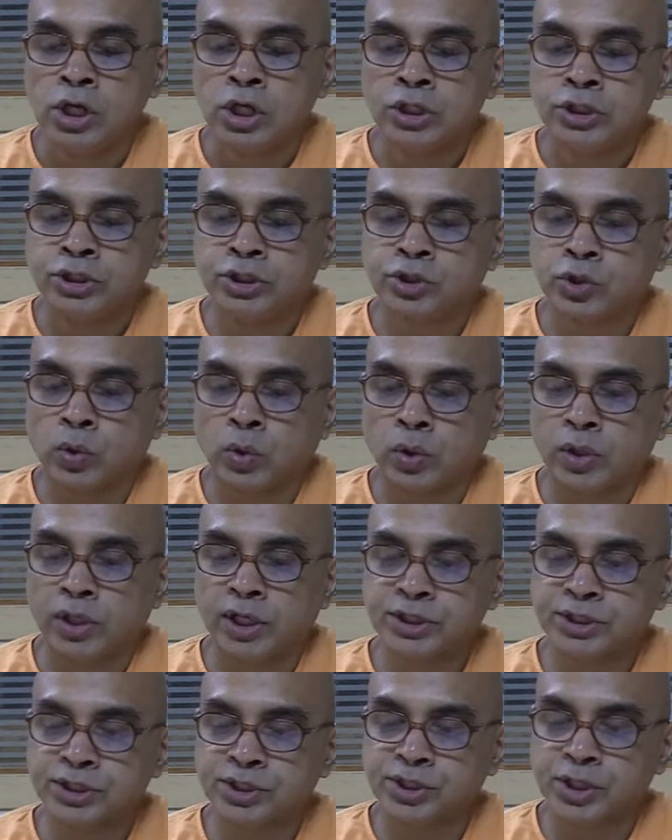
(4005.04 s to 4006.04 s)

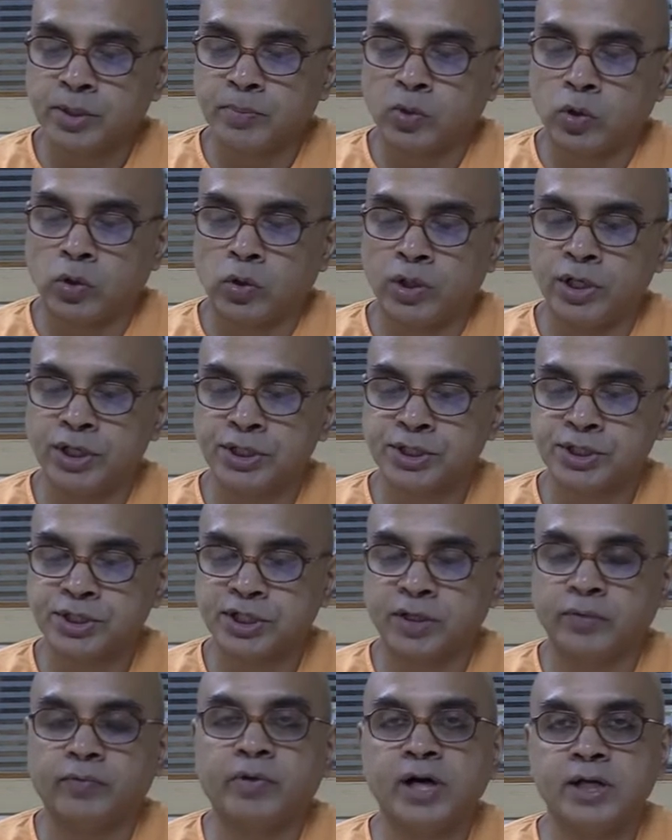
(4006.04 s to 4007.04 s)
Shokascha
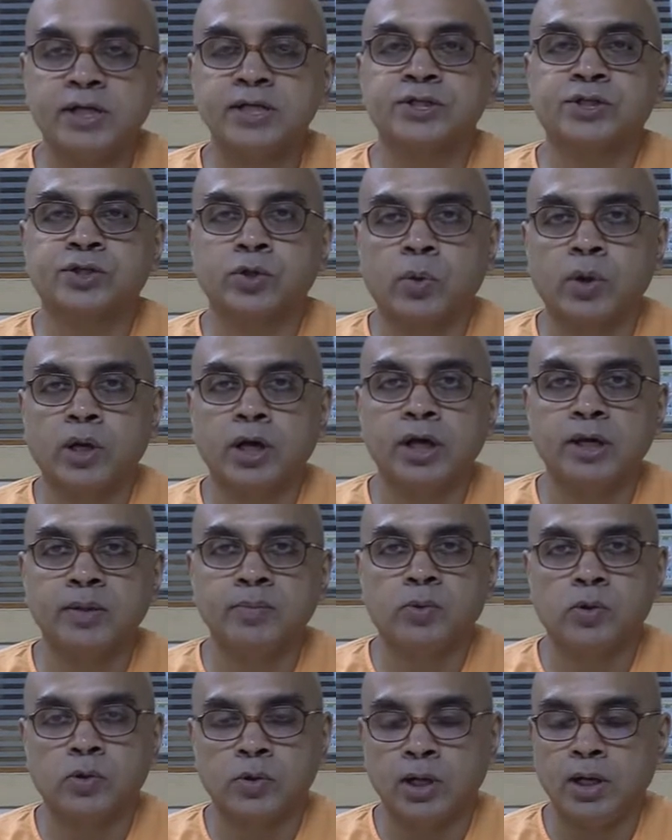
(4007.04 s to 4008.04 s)
mohascha. What is shoka
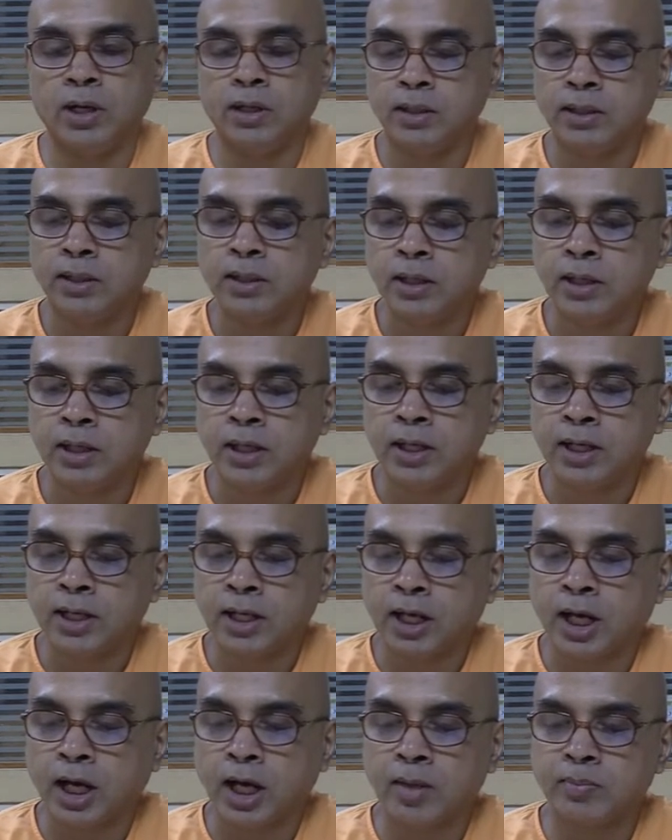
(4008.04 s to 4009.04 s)
and moha?
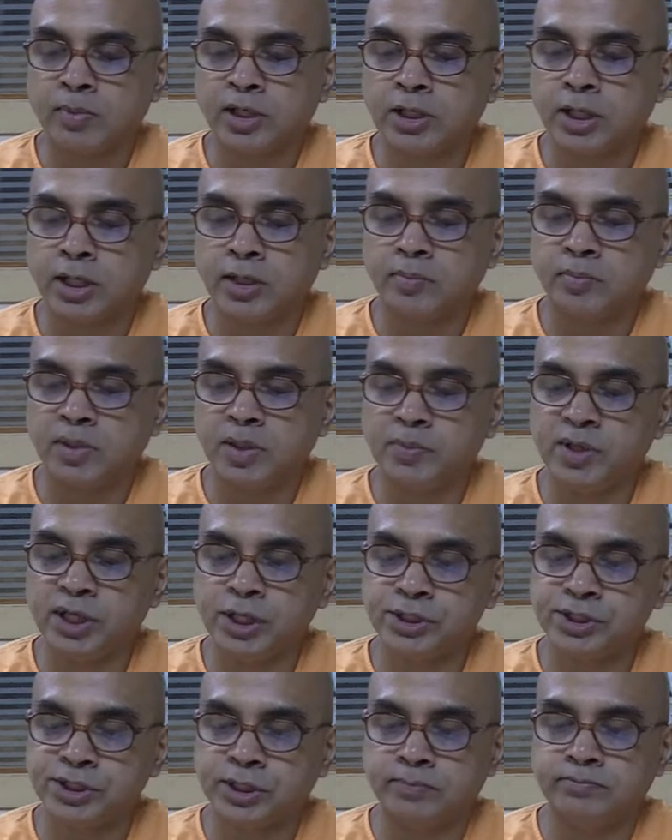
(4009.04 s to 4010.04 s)
Kama karma
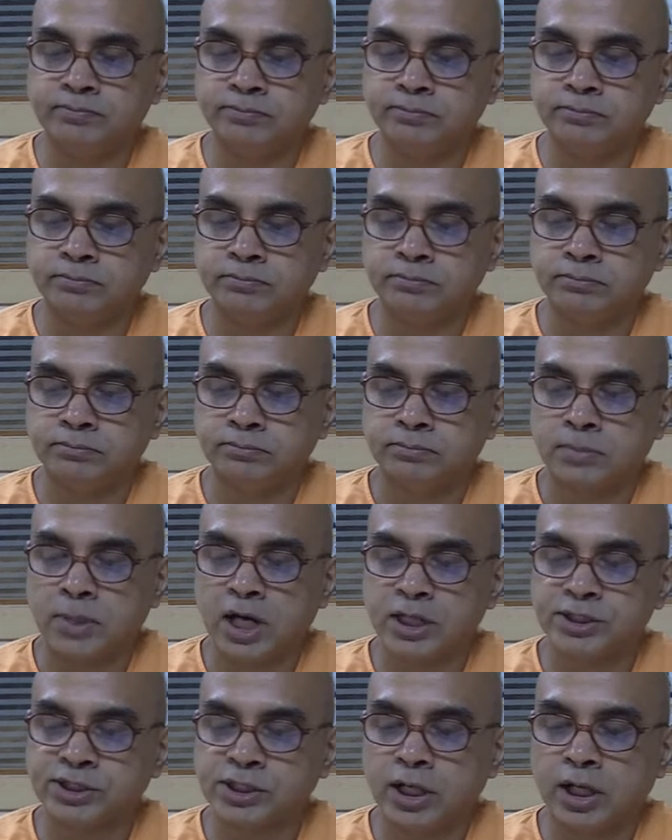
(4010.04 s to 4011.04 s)
bijam.
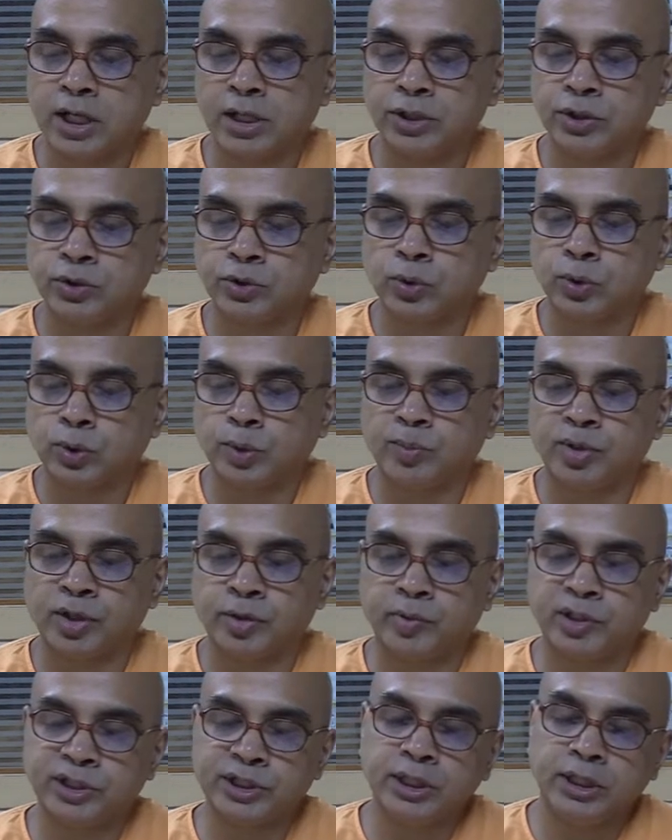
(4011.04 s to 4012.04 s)
Achanato
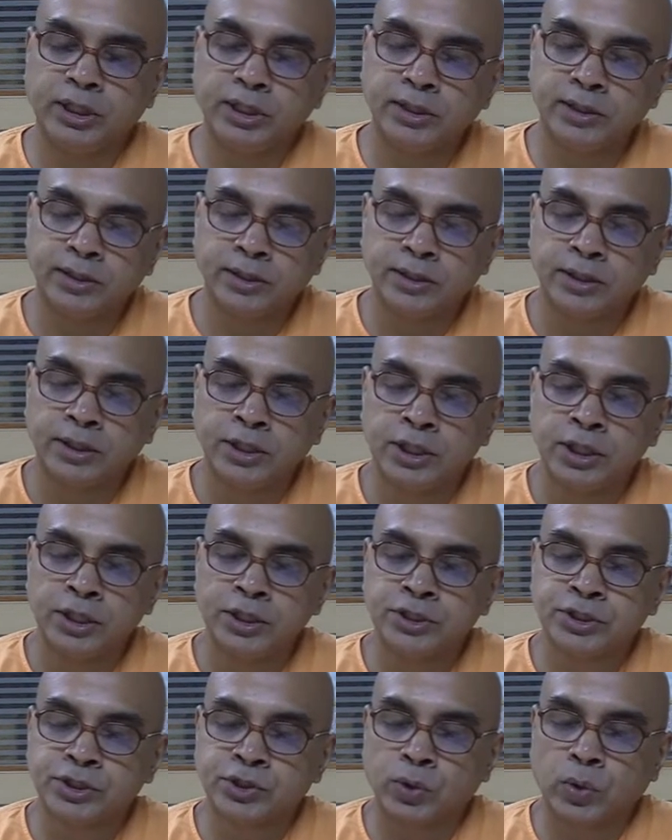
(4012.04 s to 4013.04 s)
bhavati.
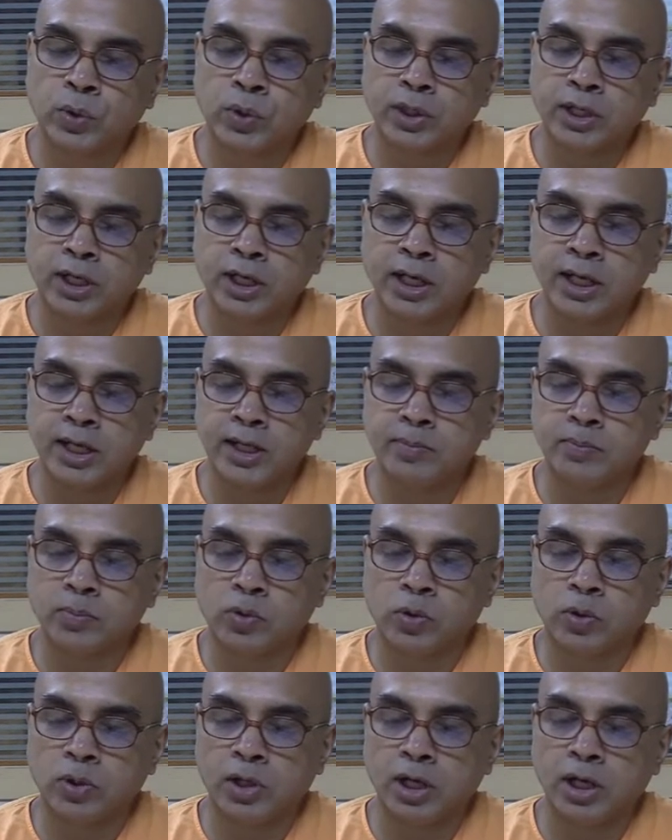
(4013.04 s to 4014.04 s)
Shoka and
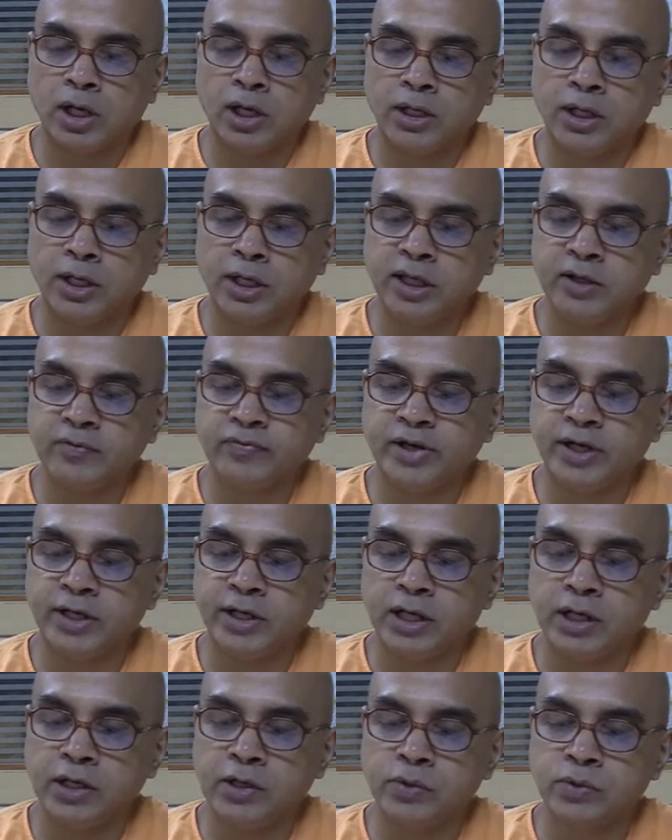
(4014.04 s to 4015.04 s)
moha, grief and
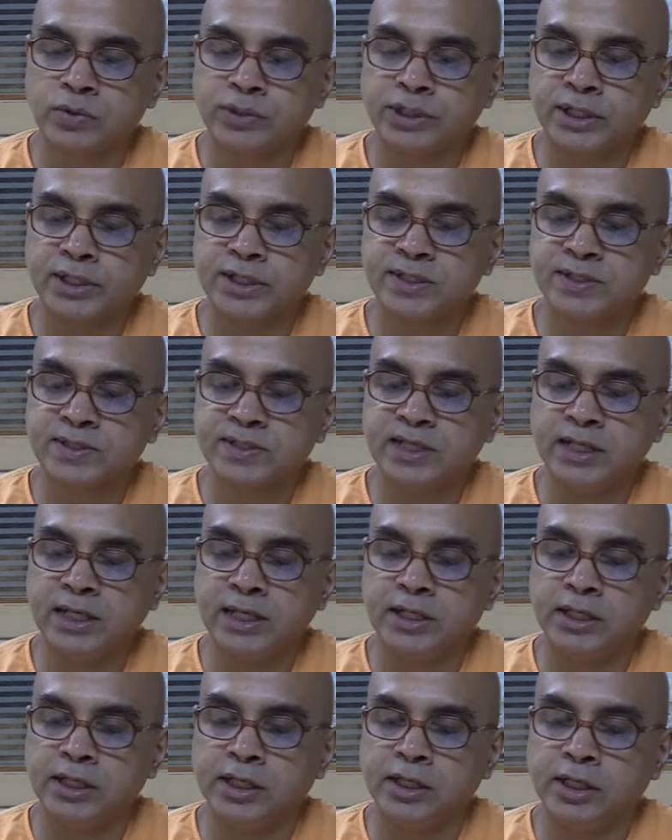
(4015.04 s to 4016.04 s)
delusion is
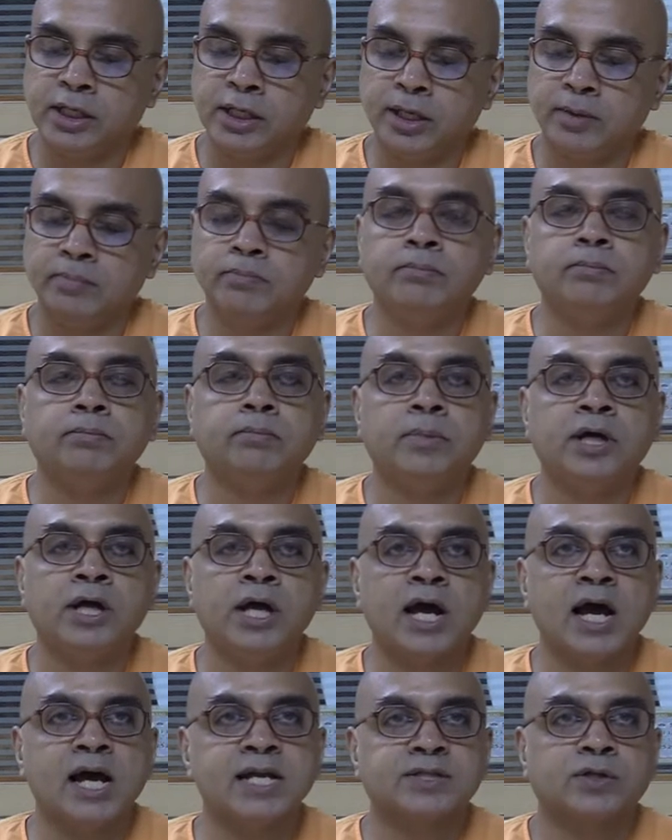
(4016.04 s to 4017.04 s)
seen in him,
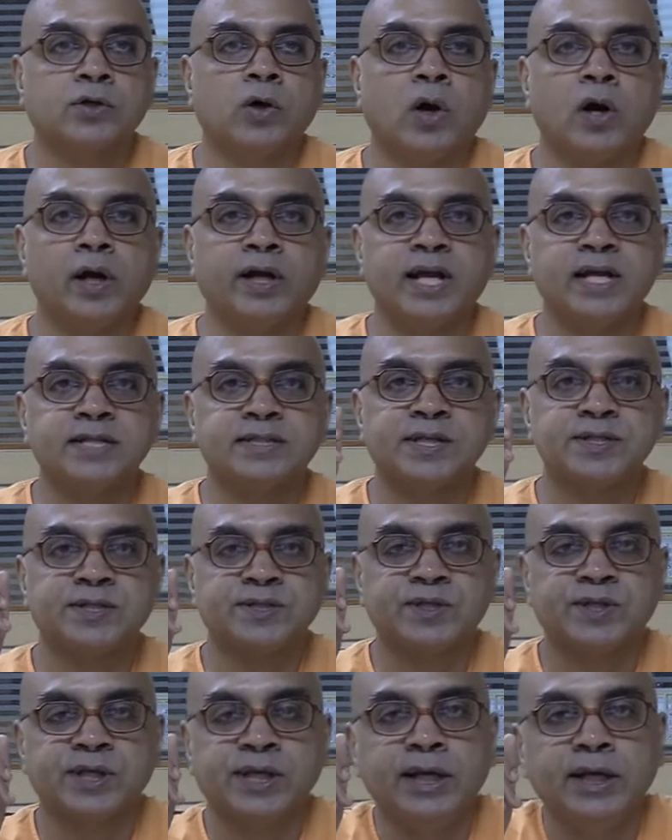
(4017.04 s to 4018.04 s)
has got as
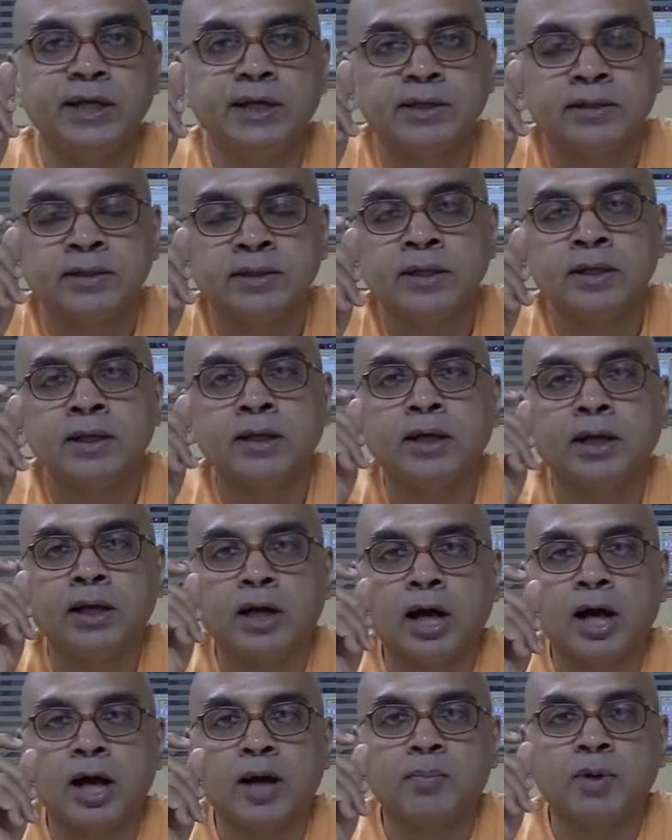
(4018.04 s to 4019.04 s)
its seed
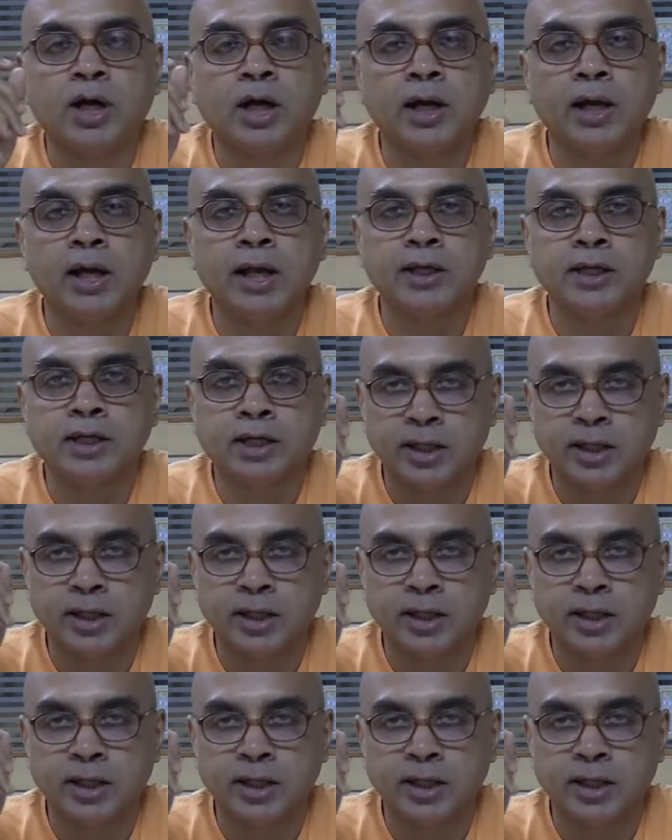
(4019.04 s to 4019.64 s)
kama and